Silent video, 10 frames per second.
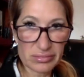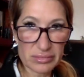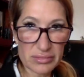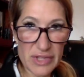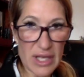
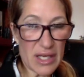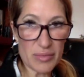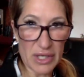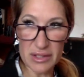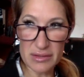thing.
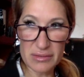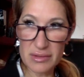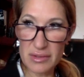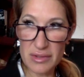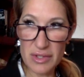But
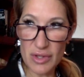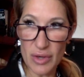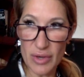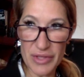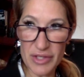
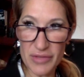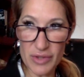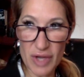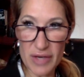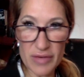I think if you
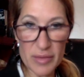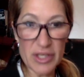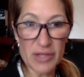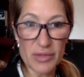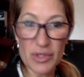got everybody in
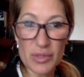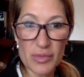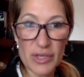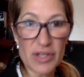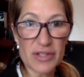a room, we'd
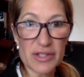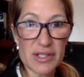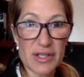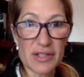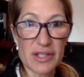all start
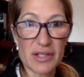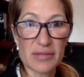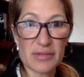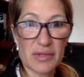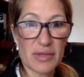telling you,
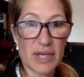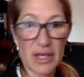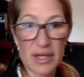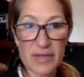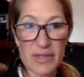oh God, I
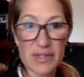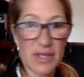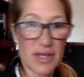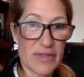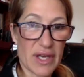have this, I
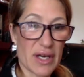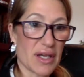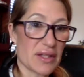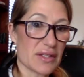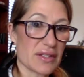have that, I
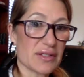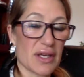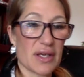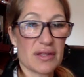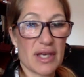hate this, I
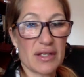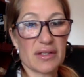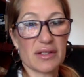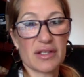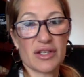hate that,
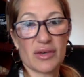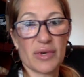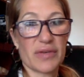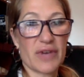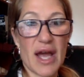and
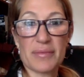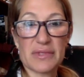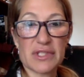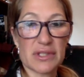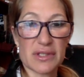whatever
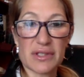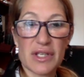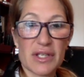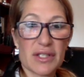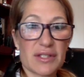happened to
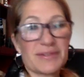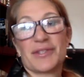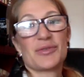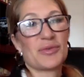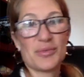
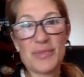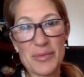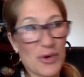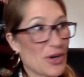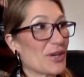my
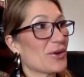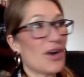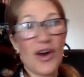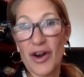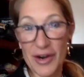morning
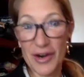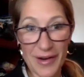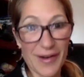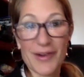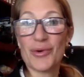hard
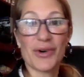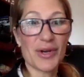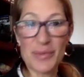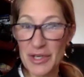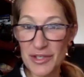on, or I
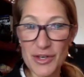mean,